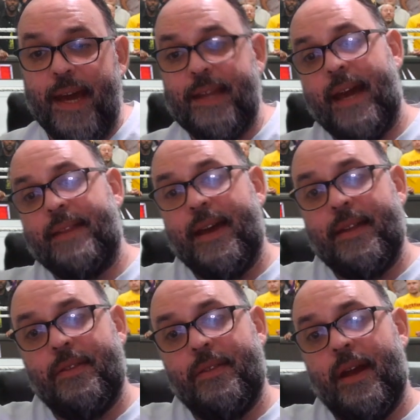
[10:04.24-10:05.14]
night and
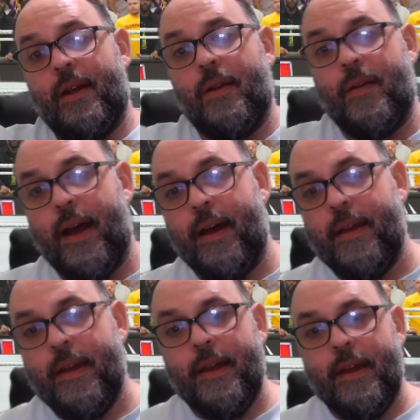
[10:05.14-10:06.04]
then
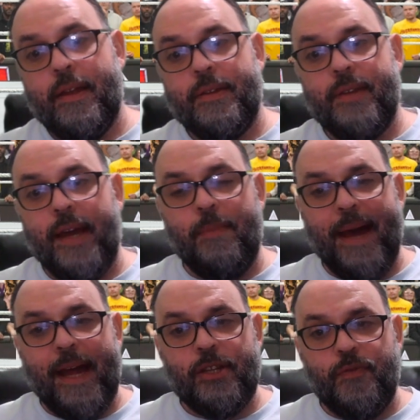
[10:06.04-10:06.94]
their title
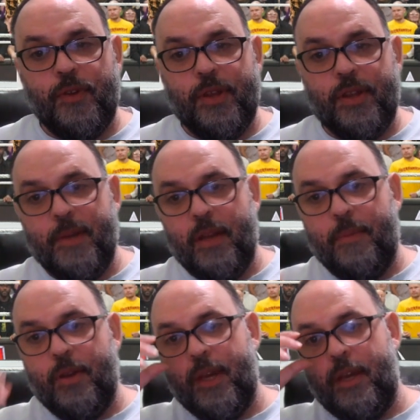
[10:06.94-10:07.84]
match for the
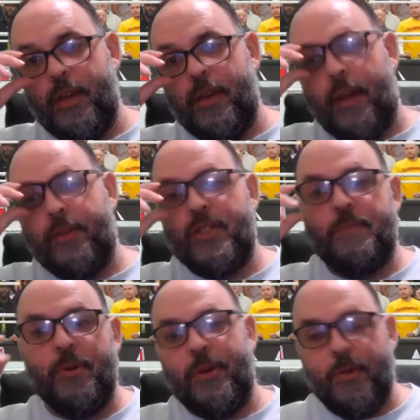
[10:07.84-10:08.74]
WWE
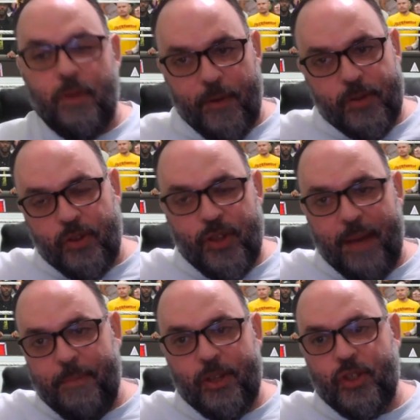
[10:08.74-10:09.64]
Undisputed Universal
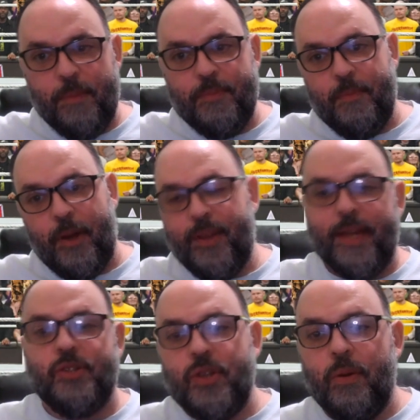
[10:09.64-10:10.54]
Championship on
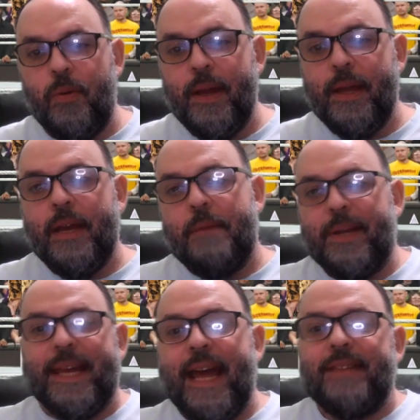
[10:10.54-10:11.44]
night two.
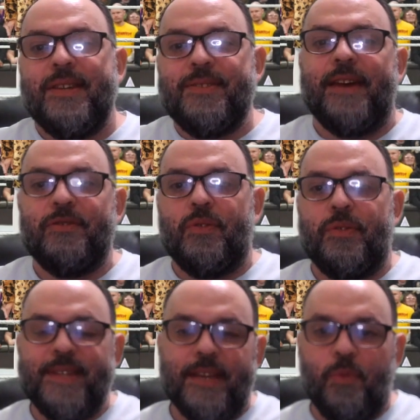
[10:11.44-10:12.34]
But I can't see
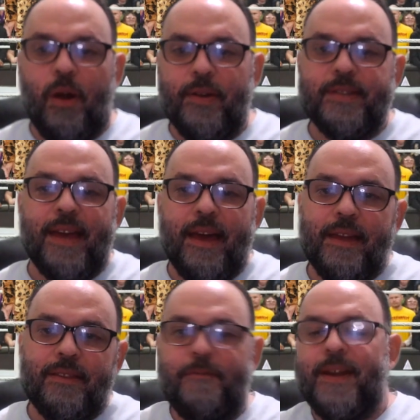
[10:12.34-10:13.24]
Seth Rollins
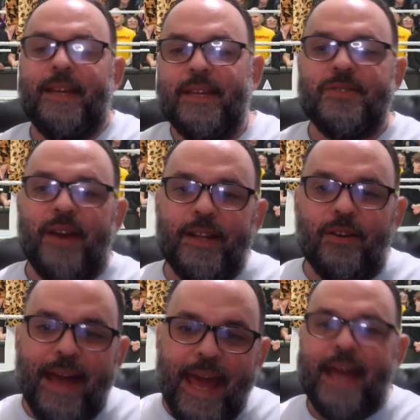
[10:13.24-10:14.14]
defending his
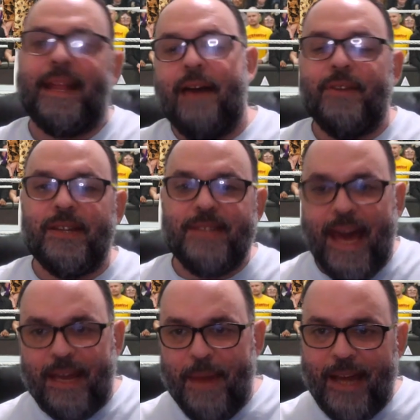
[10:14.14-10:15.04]
title and having a
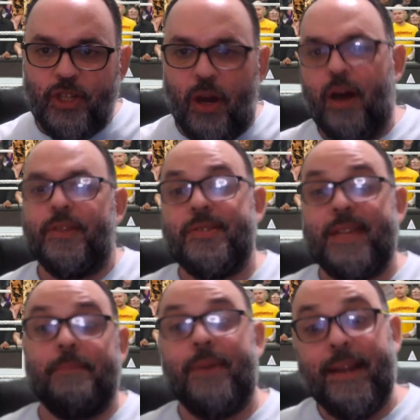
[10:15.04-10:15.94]
tag match on the
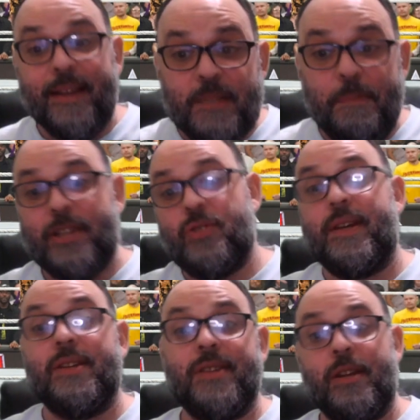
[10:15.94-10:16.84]
same night,
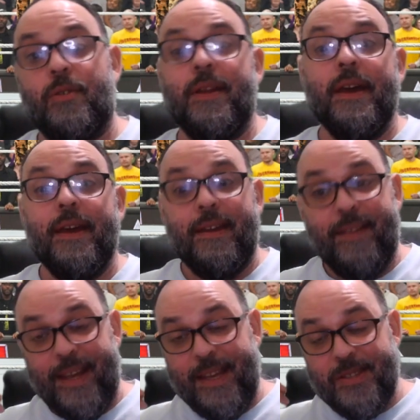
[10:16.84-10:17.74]
especially considering
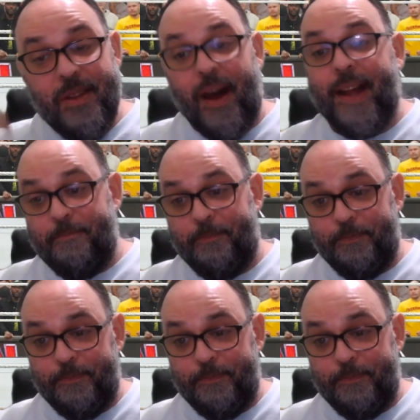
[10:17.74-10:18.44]
he's not